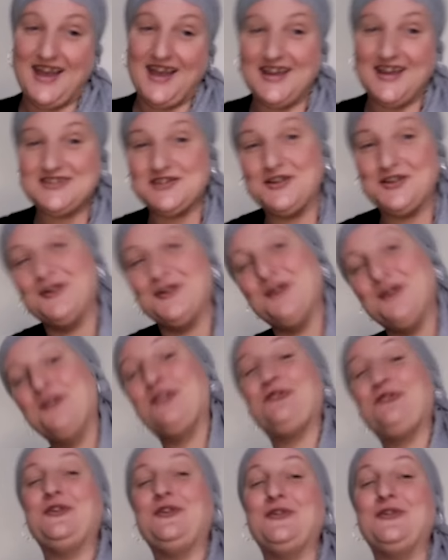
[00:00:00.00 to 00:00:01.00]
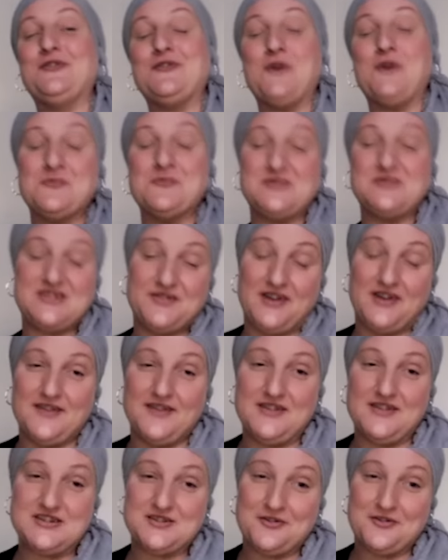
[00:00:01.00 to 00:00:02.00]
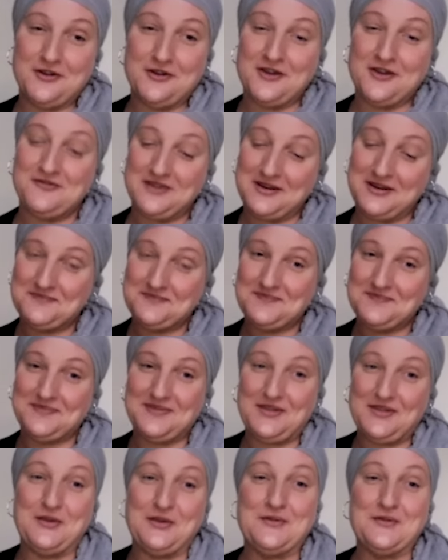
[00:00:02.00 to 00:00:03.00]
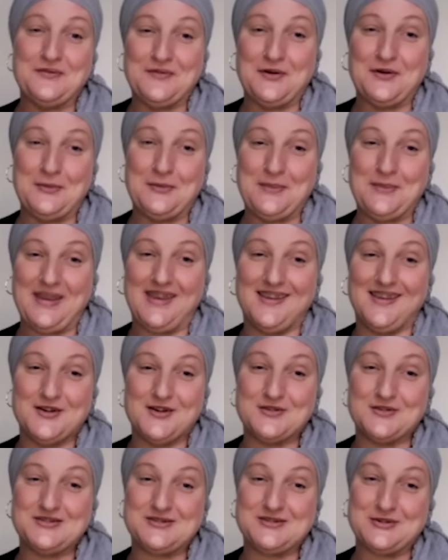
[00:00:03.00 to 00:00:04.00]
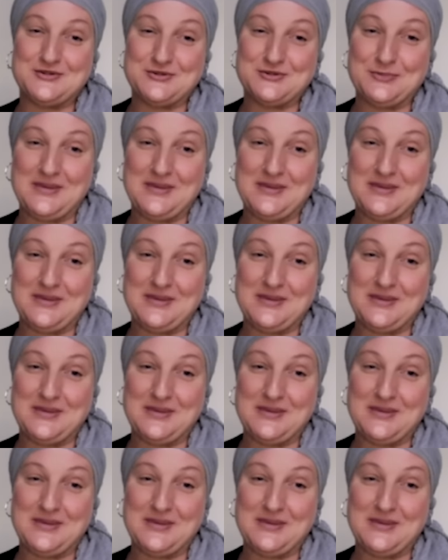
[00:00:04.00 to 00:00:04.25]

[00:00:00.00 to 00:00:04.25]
as I go through from surviving to thriving, you can follow me on social